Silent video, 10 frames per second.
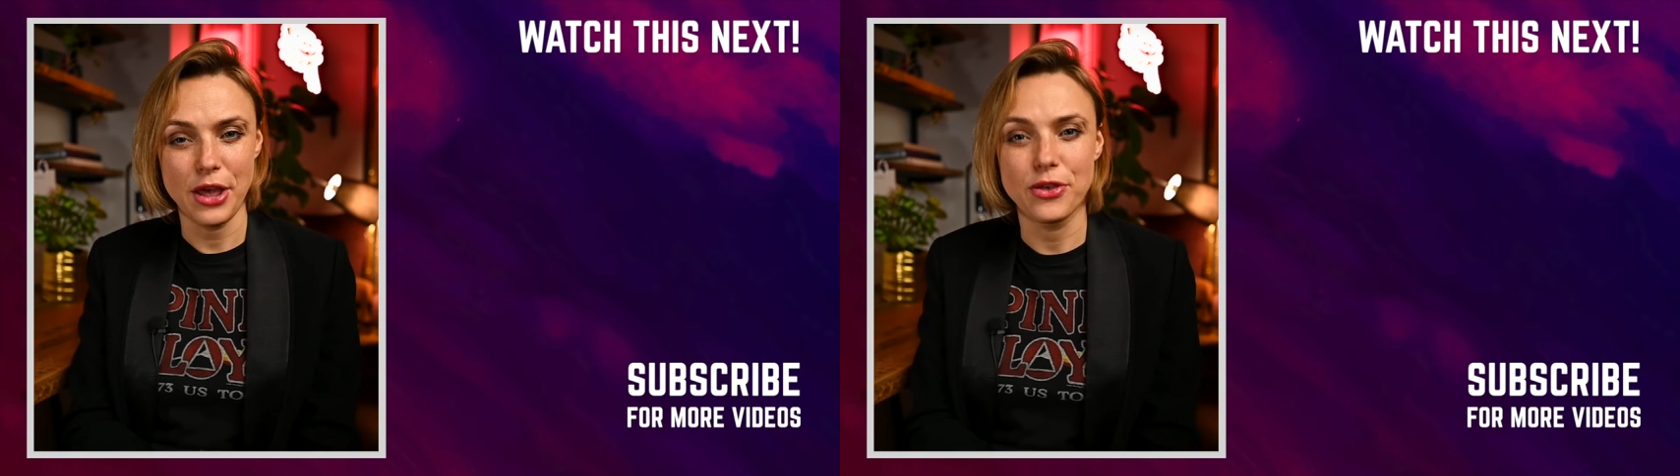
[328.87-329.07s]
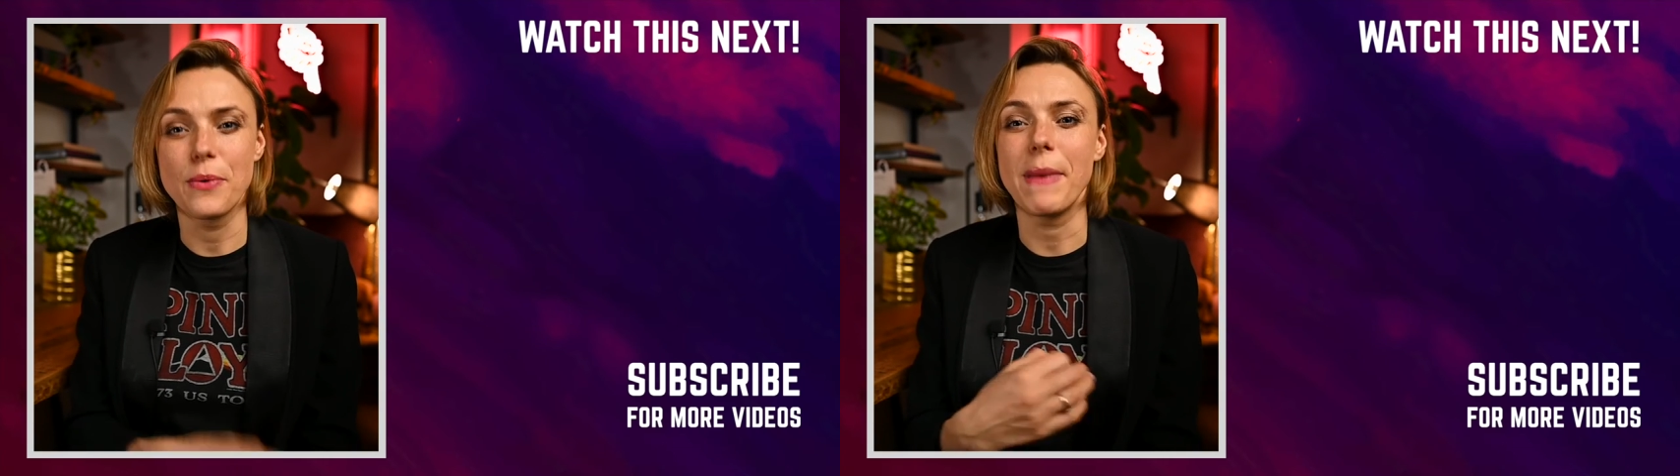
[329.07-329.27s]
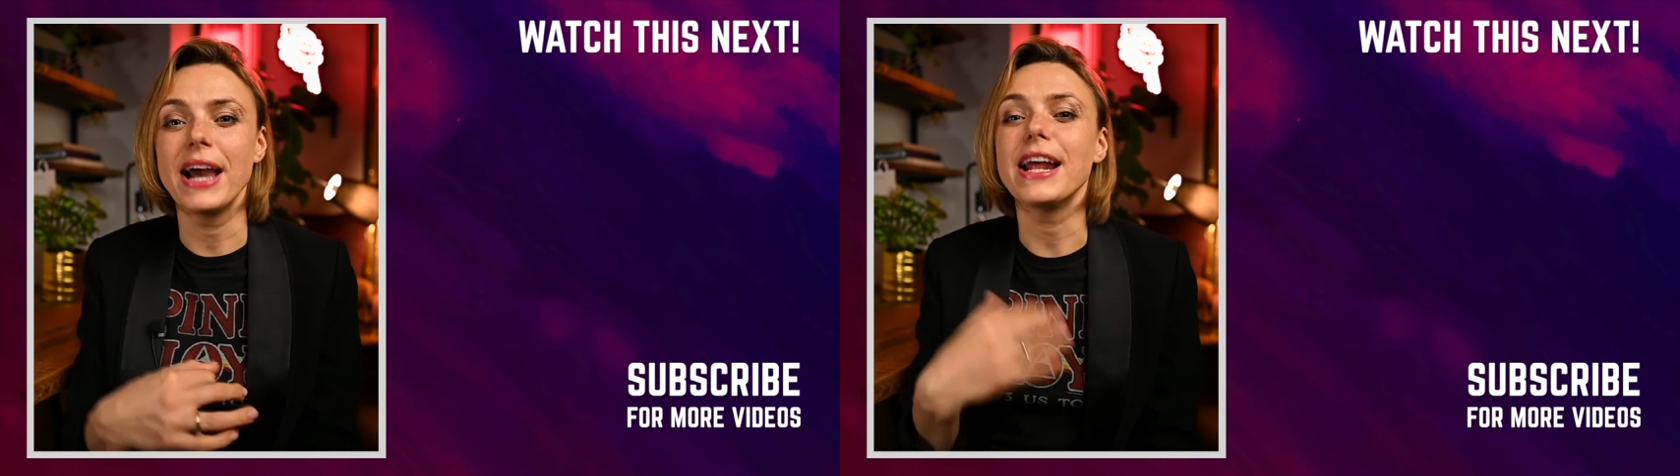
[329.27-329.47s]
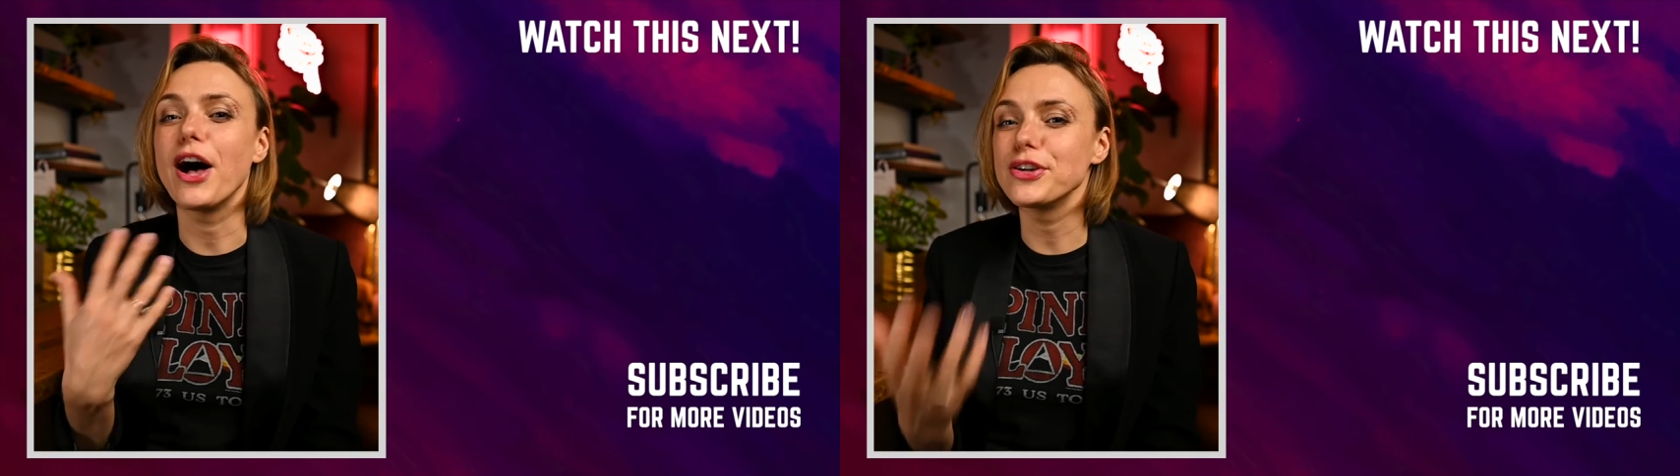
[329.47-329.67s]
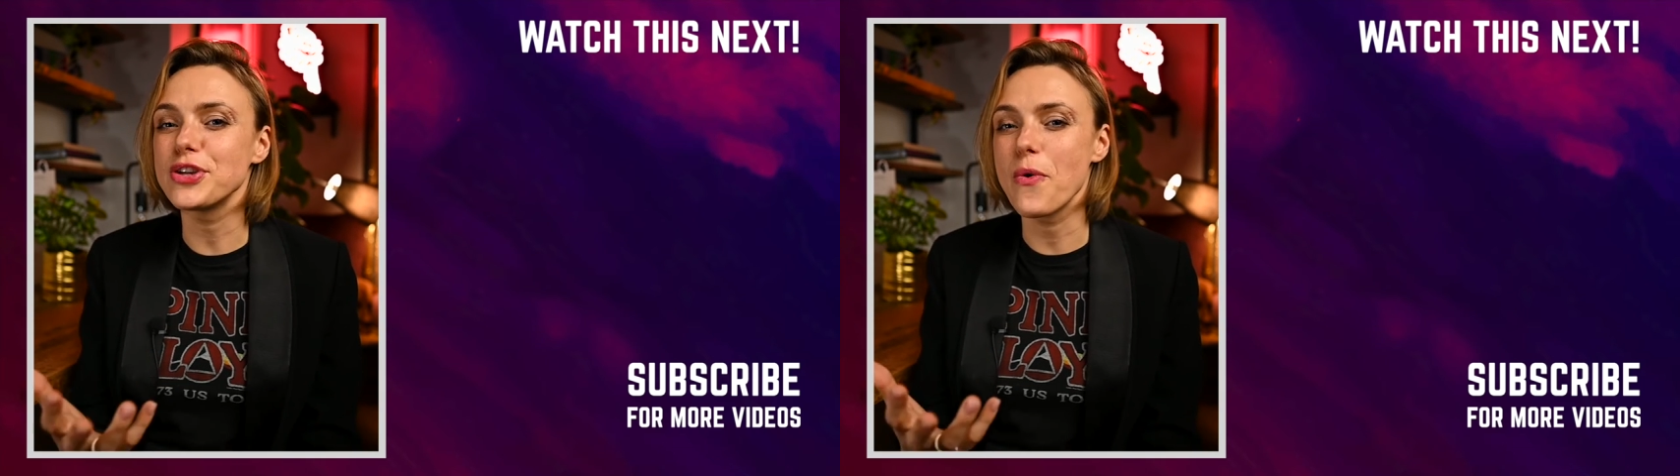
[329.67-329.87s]
You might
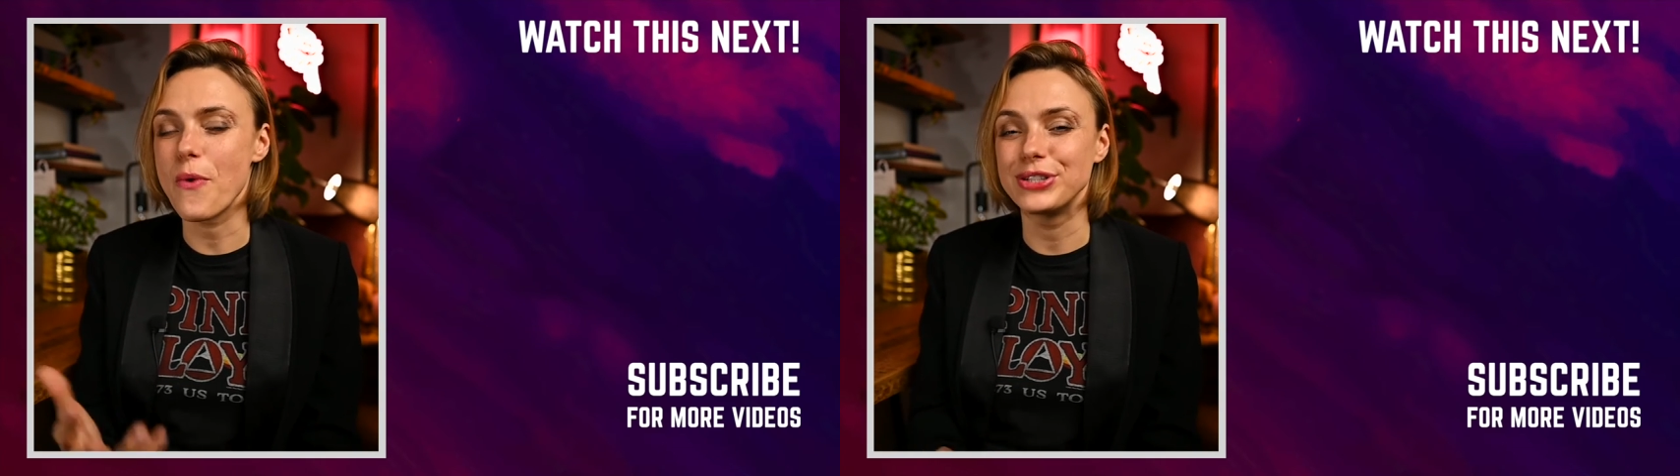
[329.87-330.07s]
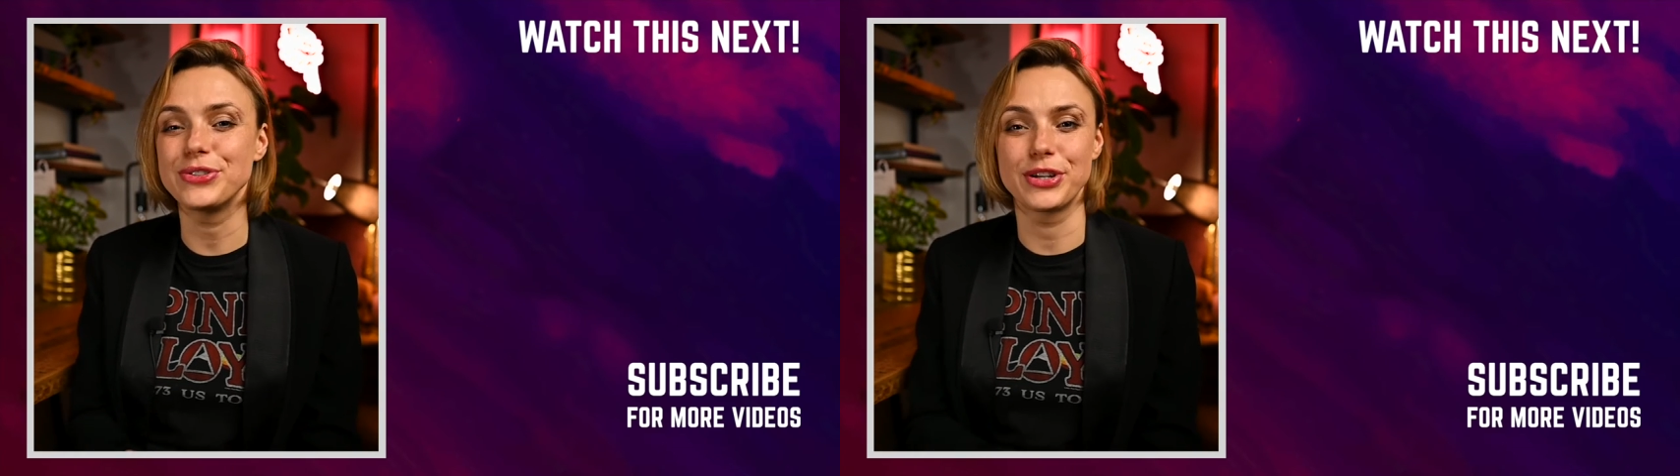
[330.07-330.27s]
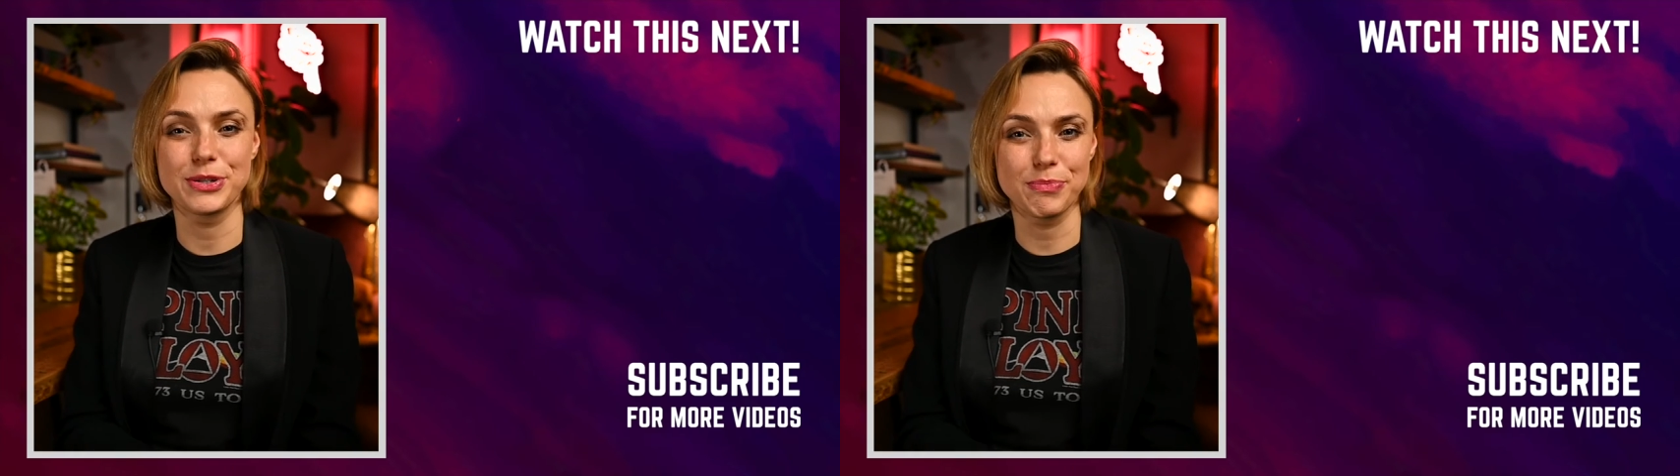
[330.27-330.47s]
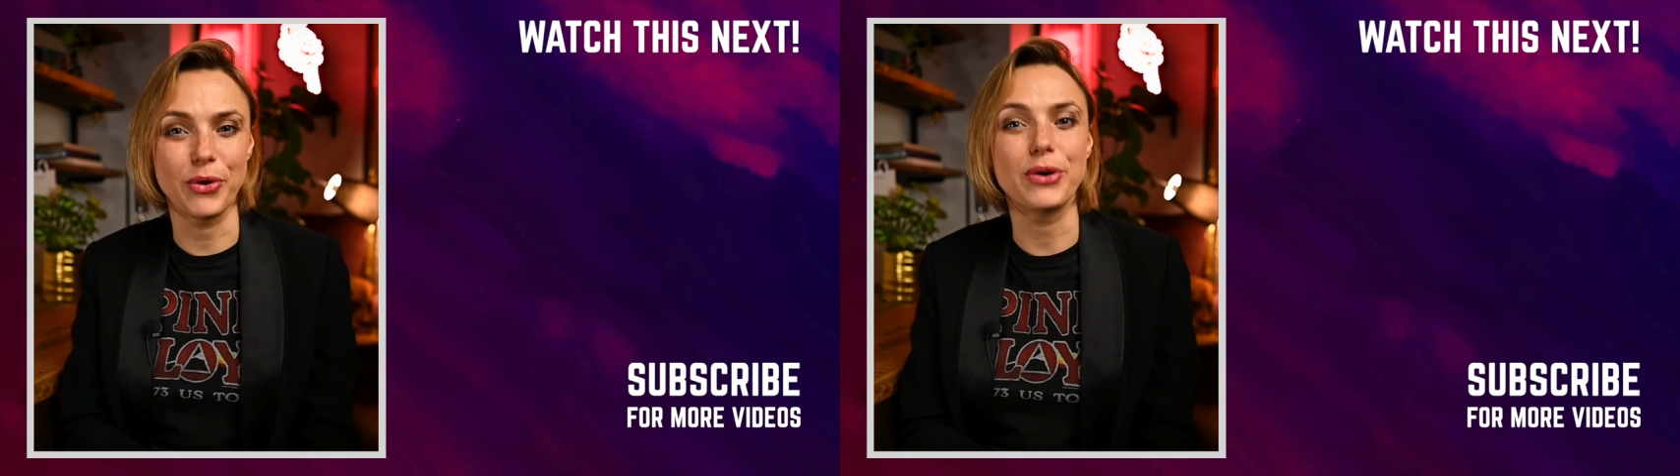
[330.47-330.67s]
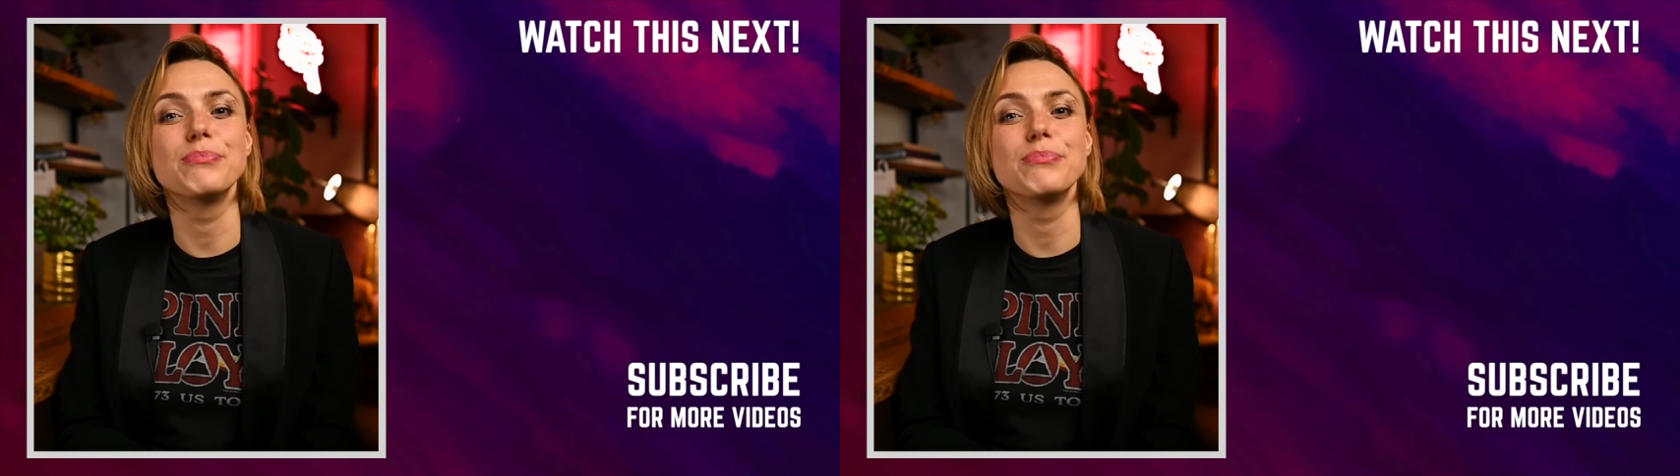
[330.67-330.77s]
also want to explore